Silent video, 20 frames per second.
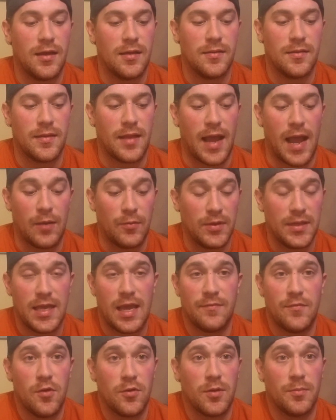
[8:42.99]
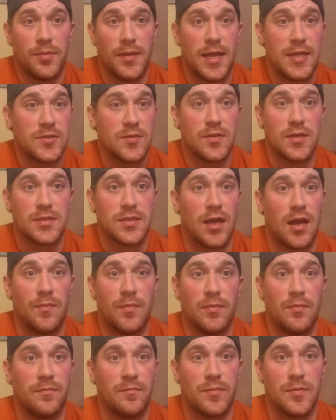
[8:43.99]
I really have no complaints with this
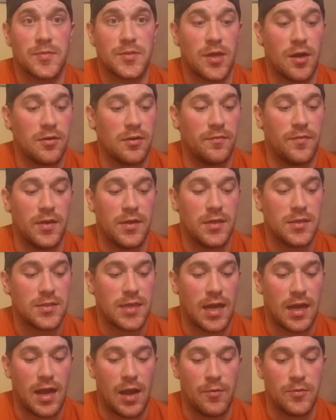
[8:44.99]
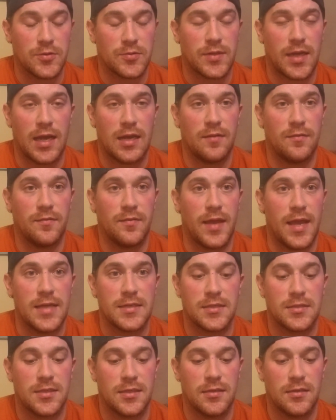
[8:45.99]
album from start to finish. I was kind of
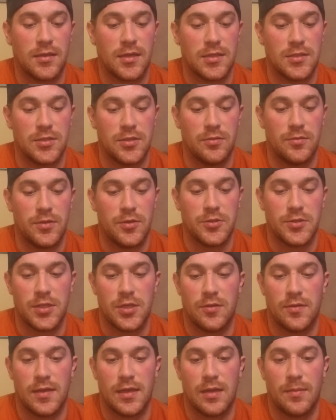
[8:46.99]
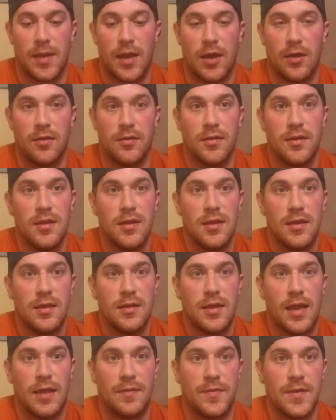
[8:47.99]
hesitant because usually you think about,
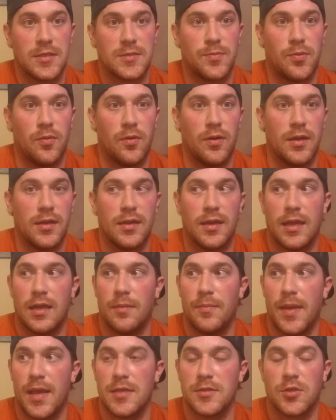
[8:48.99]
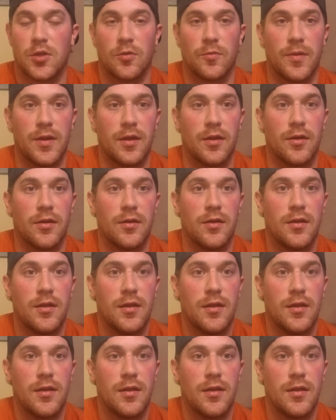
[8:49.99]
at this point in a band's career,